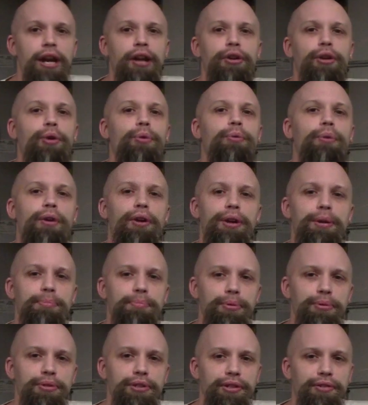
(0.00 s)
Don't worry,
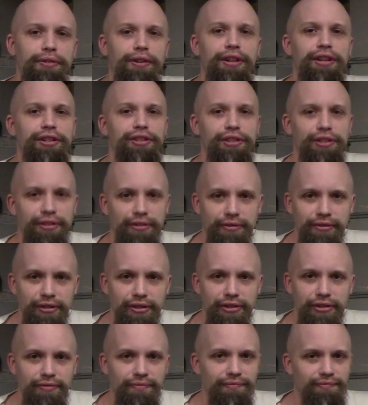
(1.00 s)
Pooch is fine.
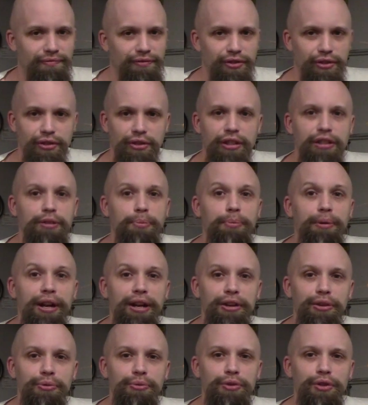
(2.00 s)
It's a
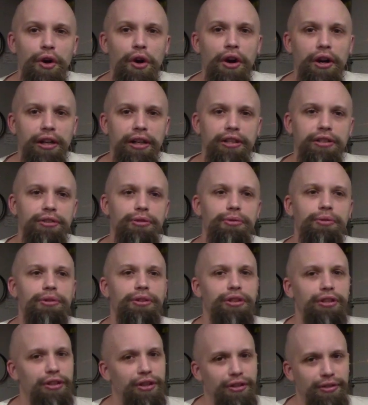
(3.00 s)
brand new dog next door,
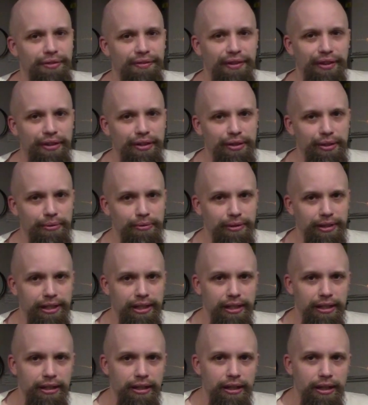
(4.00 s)
and the dog's very
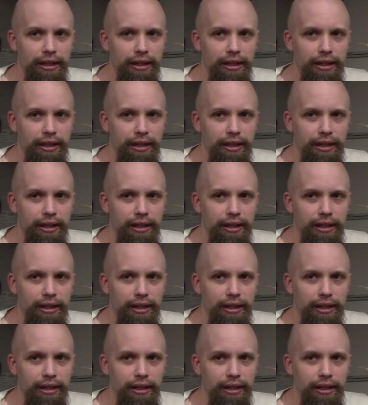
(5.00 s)
lonely.